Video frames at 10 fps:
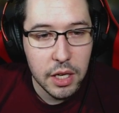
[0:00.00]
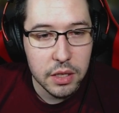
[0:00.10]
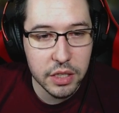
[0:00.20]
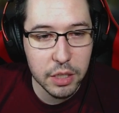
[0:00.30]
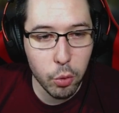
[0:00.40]

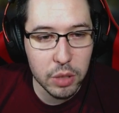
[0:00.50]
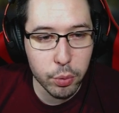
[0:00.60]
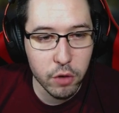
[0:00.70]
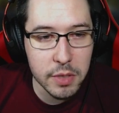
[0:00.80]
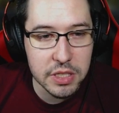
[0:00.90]
Leaderboard
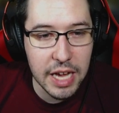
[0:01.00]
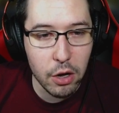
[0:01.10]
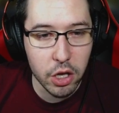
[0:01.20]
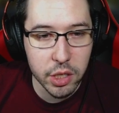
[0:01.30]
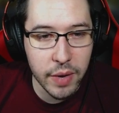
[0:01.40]
improvements. Now
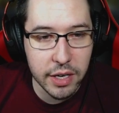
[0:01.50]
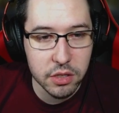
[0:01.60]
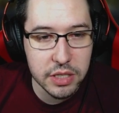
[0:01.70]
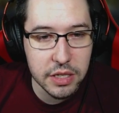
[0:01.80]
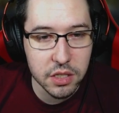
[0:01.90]
all your
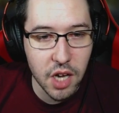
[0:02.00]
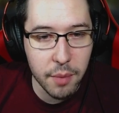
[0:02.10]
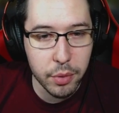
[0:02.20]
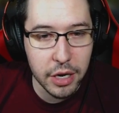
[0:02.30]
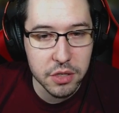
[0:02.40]
records in the top
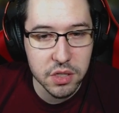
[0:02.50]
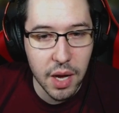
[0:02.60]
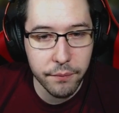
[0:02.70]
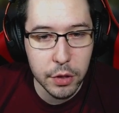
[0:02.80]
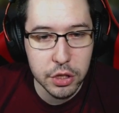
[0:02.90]
players and
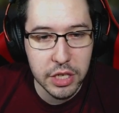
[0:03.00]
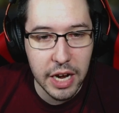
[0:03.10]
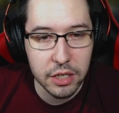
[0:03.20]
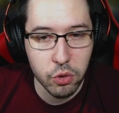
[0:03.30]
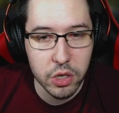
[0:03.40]
top fish
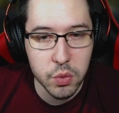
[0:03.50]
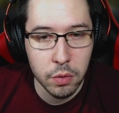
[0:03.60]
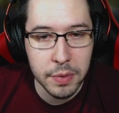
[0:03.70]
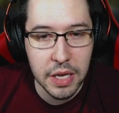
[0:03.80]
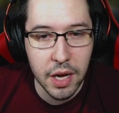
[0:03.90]
categories will
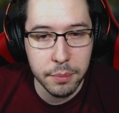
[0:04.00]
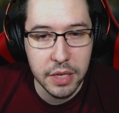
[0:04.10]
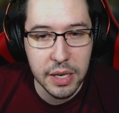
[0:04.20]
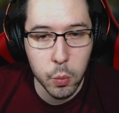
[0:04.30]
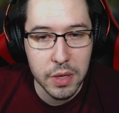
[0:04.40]
be
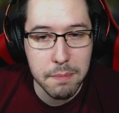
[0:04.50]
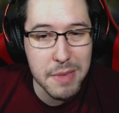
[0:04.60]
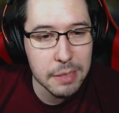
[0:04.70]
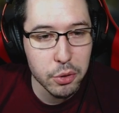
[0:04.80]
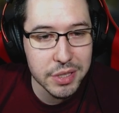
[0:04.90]
updated with
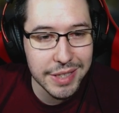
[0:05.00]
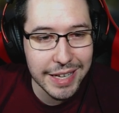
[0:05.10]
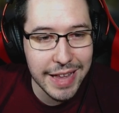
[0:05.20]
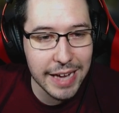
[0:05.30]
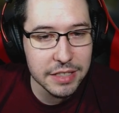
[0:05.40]
minimal delay.
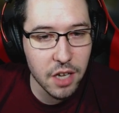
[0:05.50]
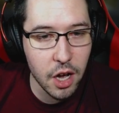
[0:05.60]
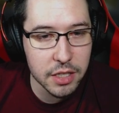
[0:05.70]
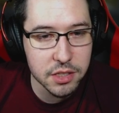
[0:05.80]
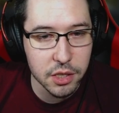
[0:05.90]
That is
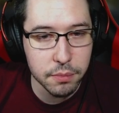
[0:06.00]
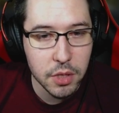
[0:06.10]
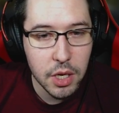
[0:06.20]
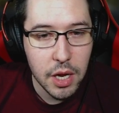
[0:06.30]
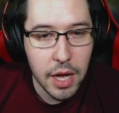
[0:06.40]
awesome.
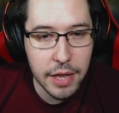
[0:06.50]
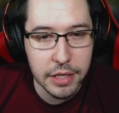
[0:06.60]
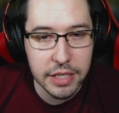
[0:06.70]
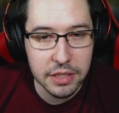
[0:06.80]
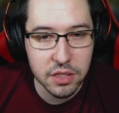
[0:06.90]
I
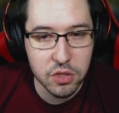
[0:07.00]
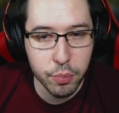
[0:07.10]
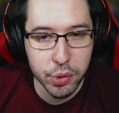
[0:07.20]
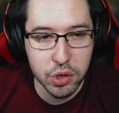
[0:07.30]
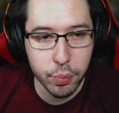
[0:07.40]
think that's
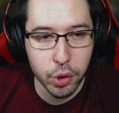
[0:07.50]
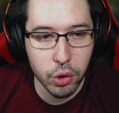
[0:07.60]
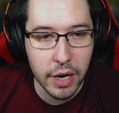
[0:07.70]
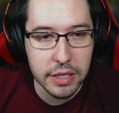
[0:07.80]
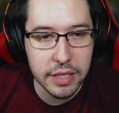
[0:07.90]
super
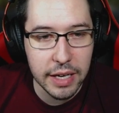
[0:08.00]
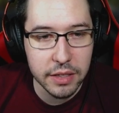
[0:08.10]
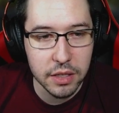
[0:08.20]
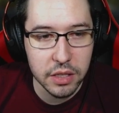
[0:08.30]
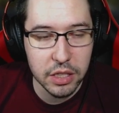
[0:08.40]
great that
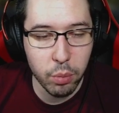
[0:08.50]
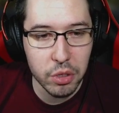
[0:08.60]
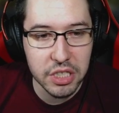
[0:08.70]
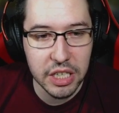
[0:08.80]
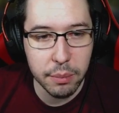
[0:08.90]
the
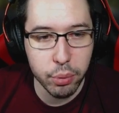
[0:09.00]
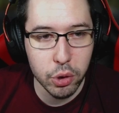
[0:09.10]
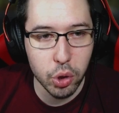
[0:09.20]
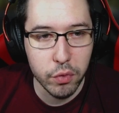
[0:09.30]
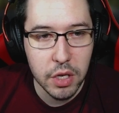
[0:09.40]
leaderboard's getting
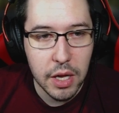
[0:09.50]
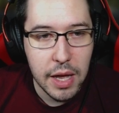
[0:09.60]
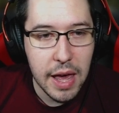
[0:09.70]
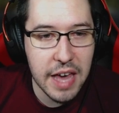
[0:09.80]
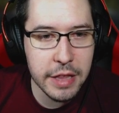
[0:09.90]
improved.
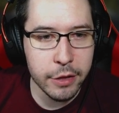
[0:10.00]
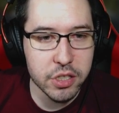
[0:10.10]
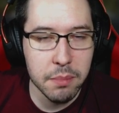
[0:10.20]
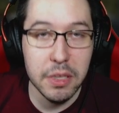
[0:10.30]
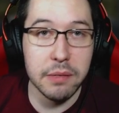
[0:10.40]
And then there's
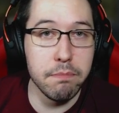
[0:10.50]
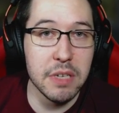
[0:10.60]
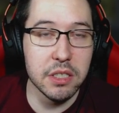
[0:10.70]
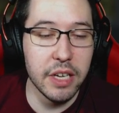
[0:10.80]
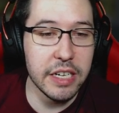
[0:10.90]
some
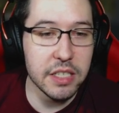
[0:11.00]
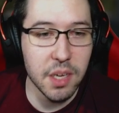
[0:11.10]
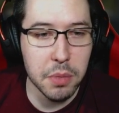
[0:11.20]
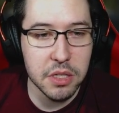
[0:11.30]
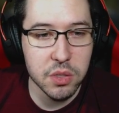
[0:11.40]
miscellaneous
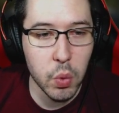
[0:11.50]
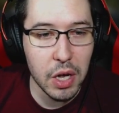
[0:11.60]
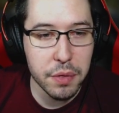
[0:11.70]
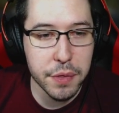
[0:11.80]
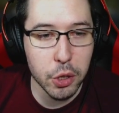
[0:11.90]
updates as well.
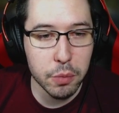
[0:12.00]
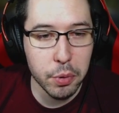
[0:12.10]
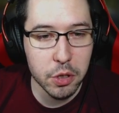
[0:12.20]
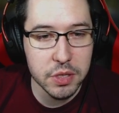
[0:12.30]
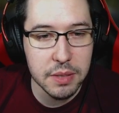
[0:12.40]
Third
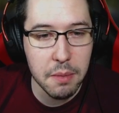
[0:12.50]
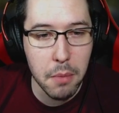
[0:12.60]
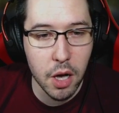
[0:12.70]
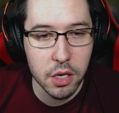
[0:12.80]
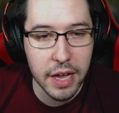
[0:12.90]
person
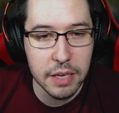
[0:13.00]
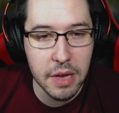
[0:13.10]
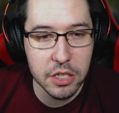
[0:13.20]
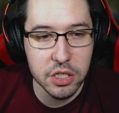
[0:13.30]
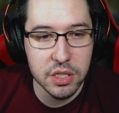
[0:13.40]
model
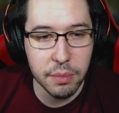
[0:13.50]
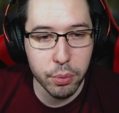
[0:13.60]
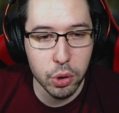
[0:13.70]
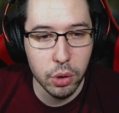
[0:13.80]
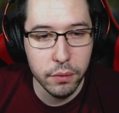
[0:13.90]
animations
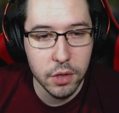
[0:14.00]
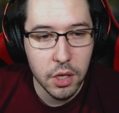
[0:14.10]
improved.